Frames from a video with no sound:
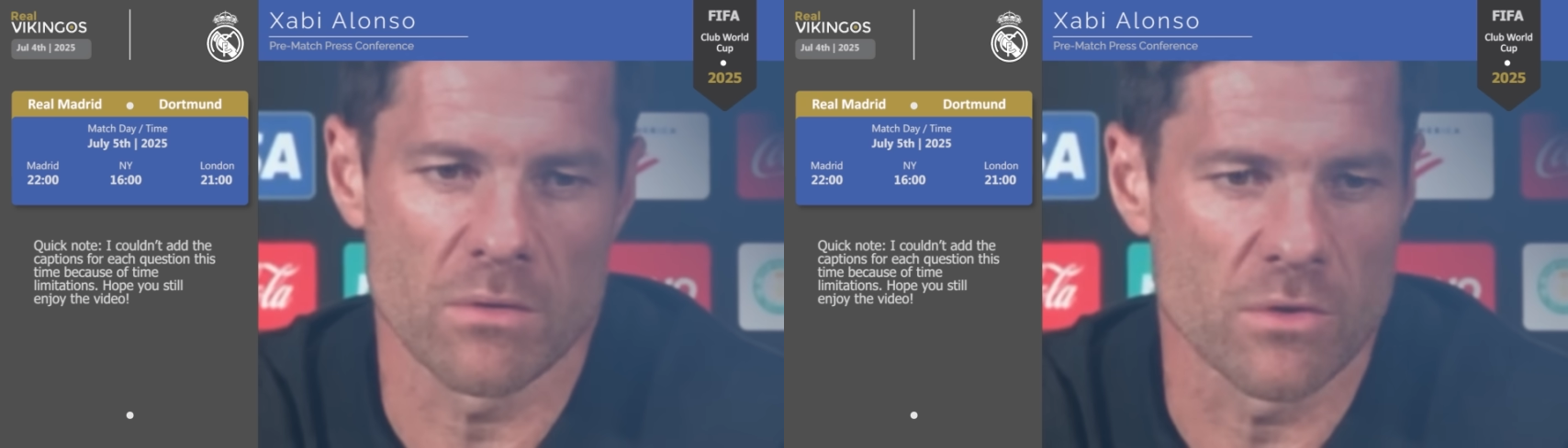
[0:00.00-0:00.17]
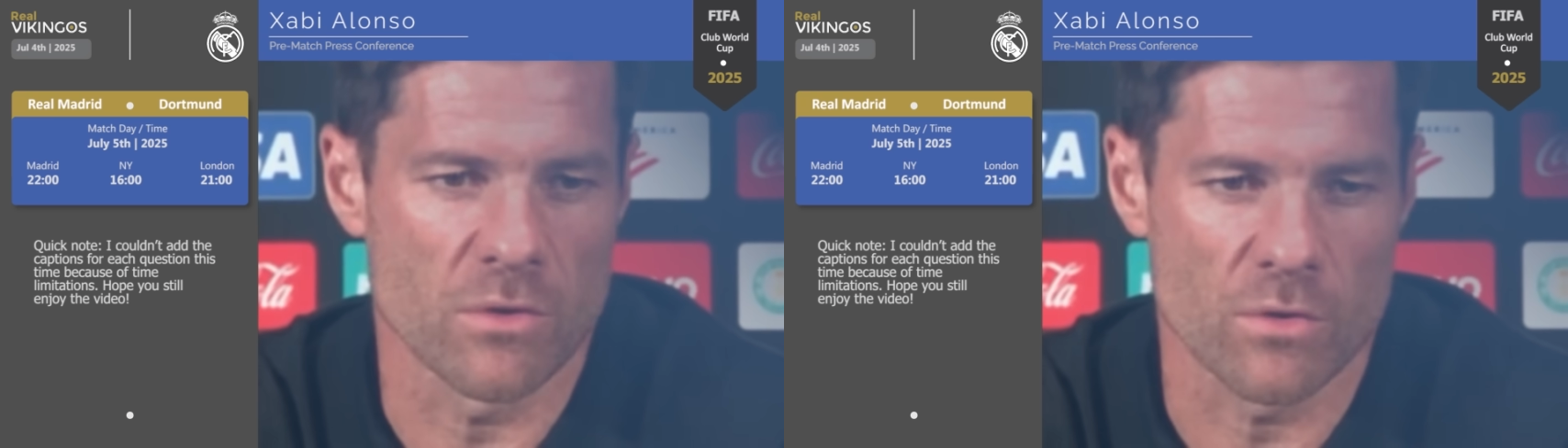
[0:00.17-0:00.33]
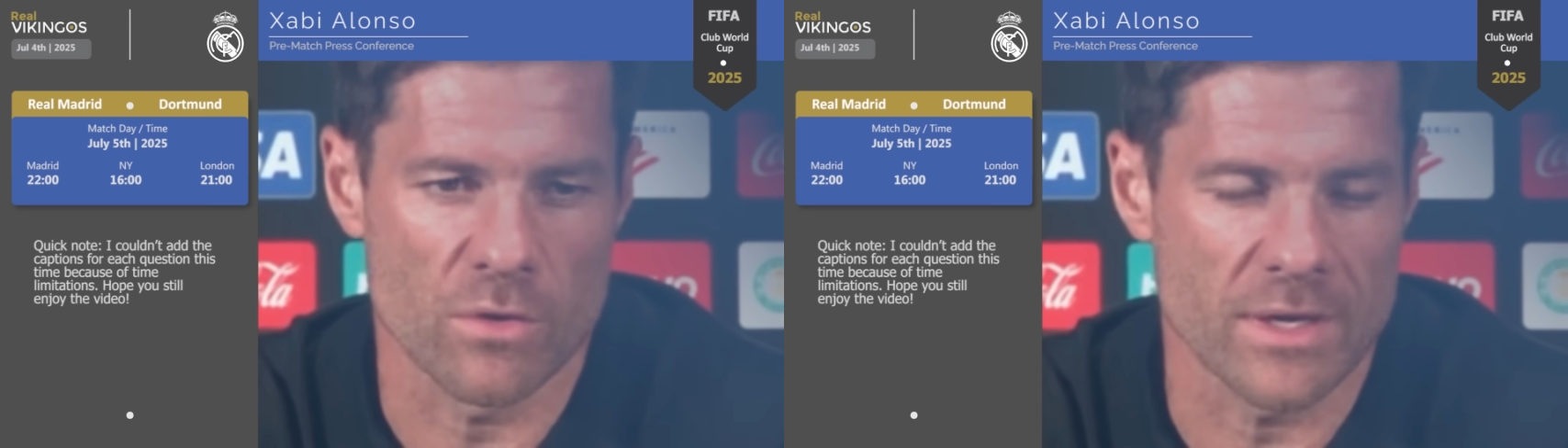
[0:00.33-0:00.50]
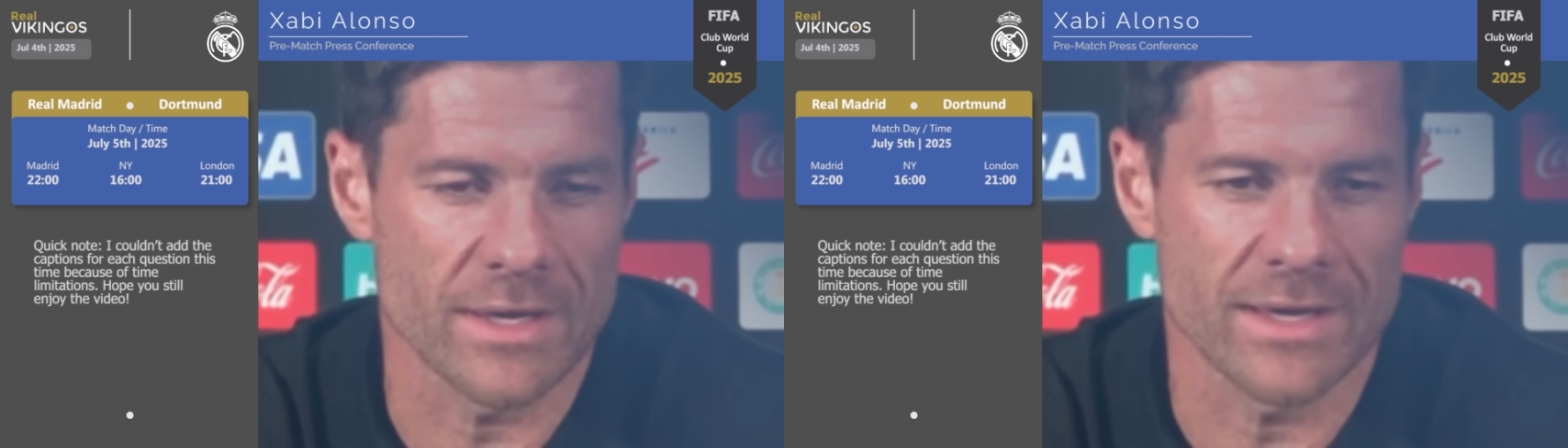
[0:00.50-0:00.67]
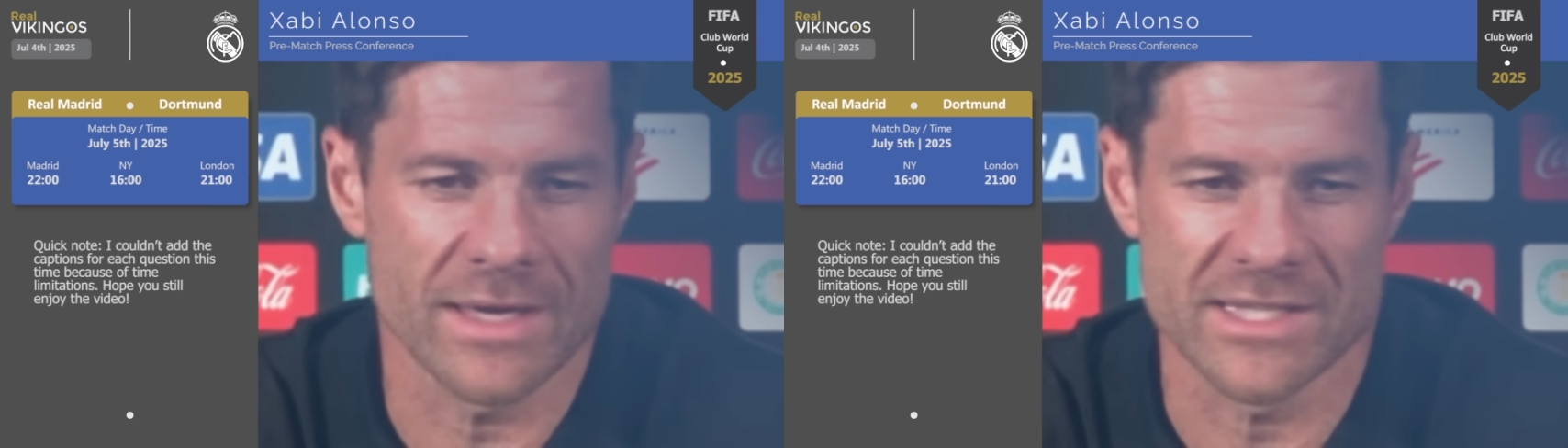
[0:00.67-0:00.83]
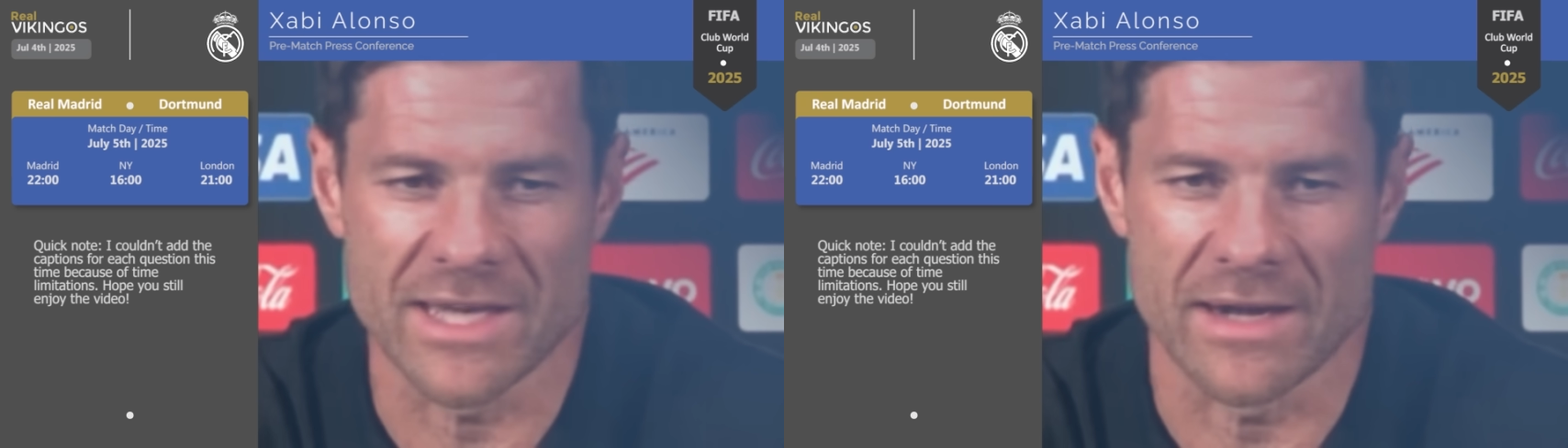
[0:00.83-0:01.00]
options to
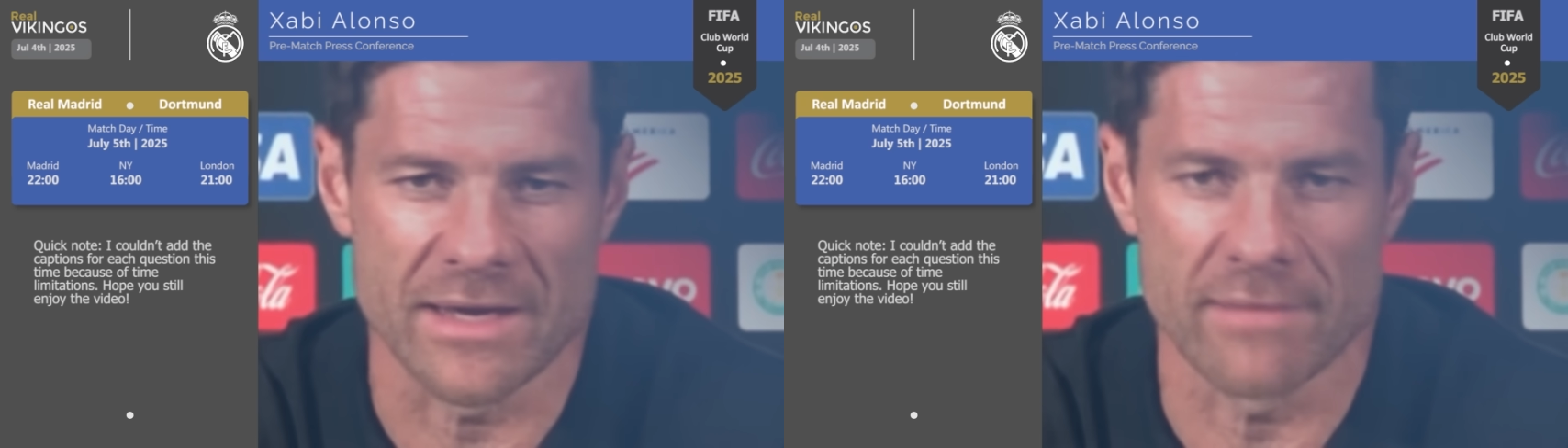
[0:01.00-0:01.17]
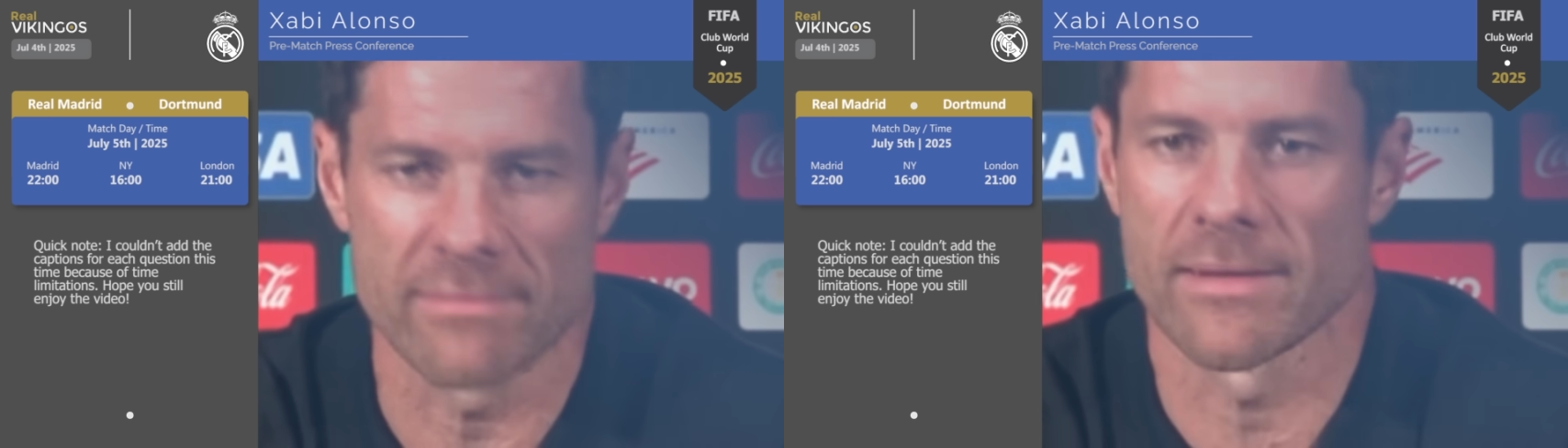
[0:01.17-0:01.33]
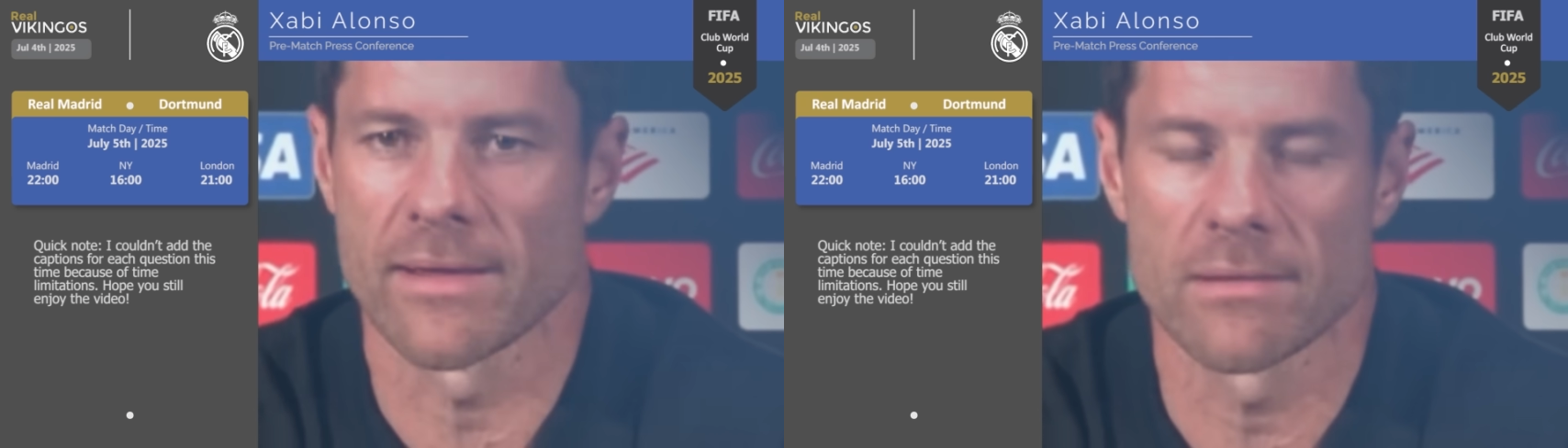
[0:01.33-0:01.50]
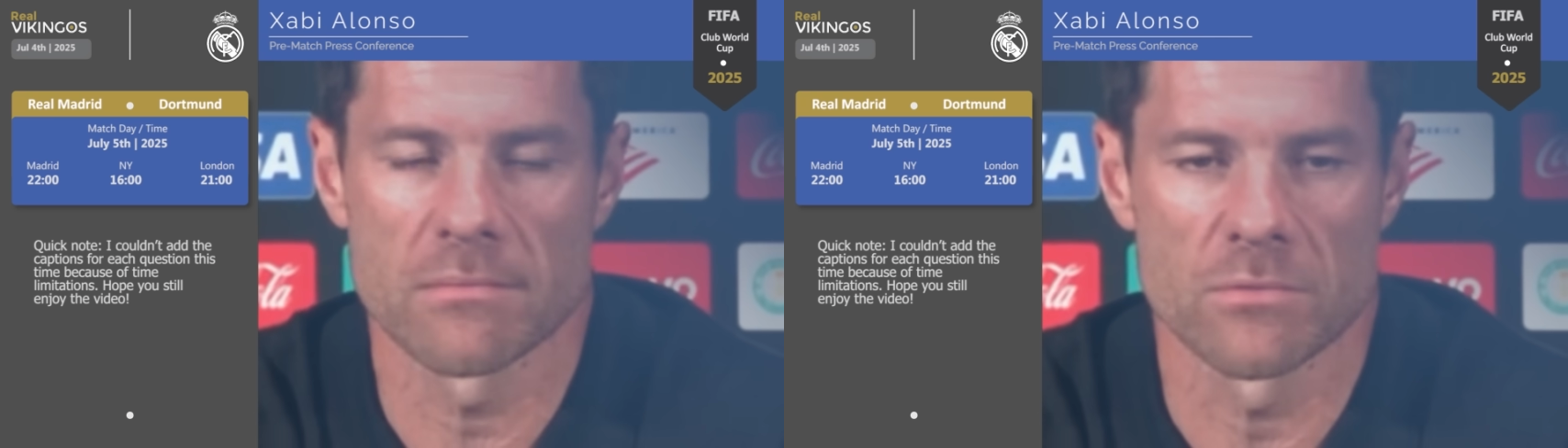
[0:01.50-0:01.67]
find solutions,